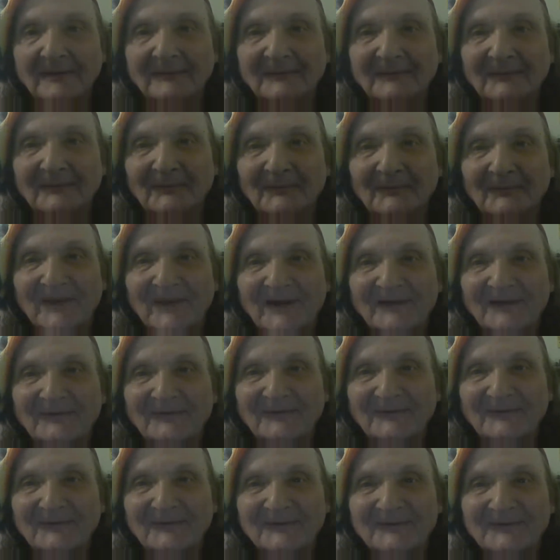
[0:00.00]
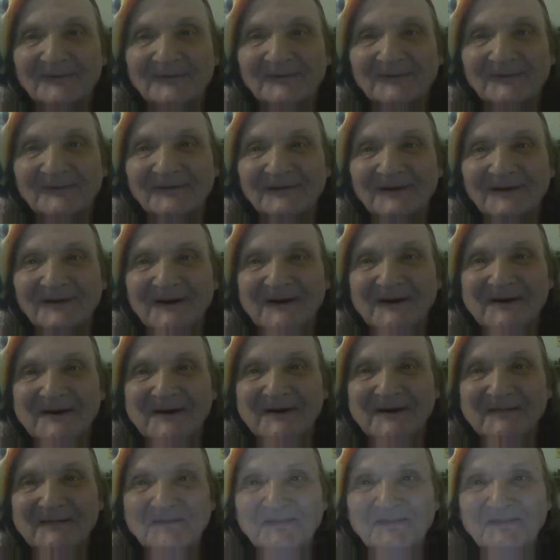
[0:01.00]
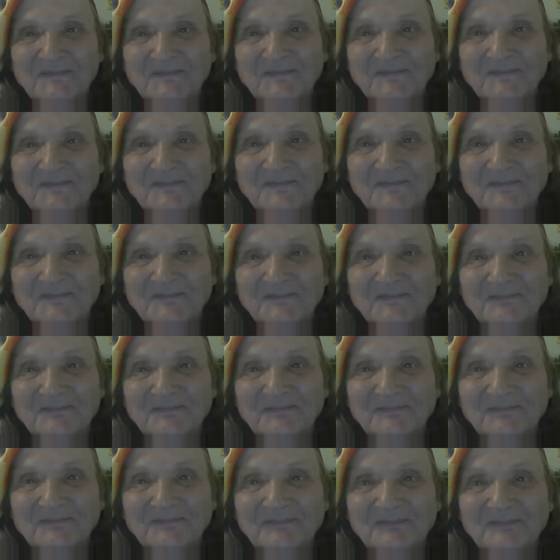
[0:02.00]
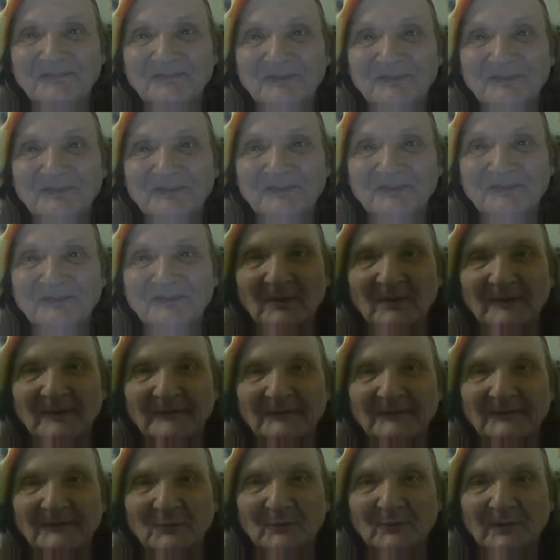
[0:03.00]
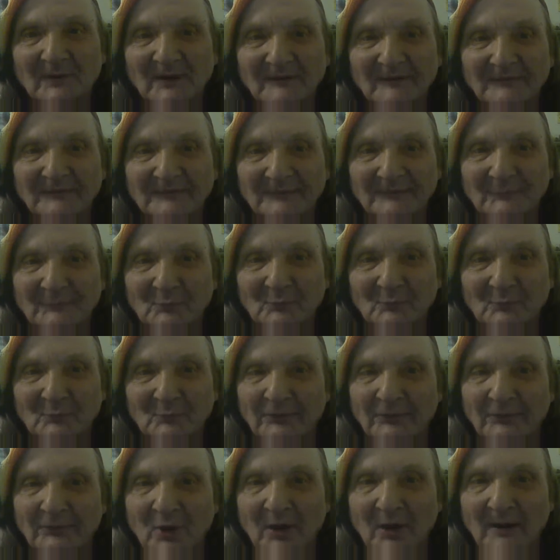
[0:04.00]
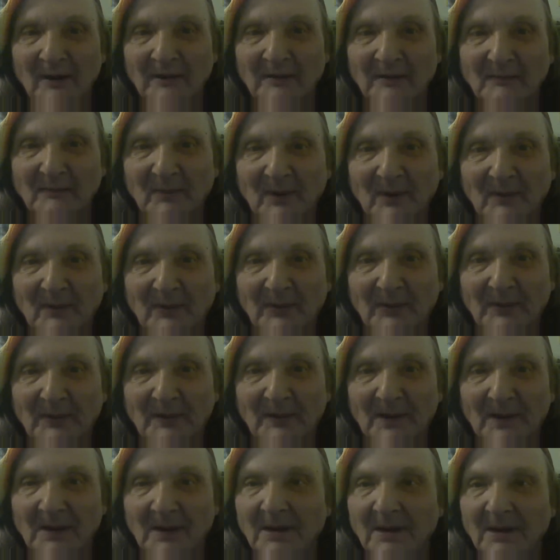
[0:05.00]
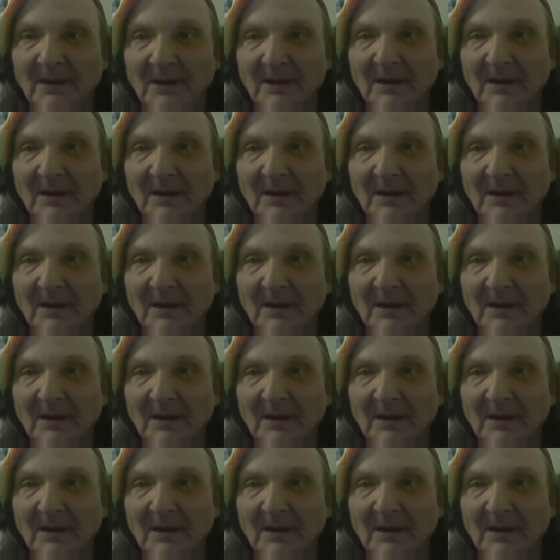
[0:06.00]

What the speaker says: So back to, well, let's see what else is worth talking about there.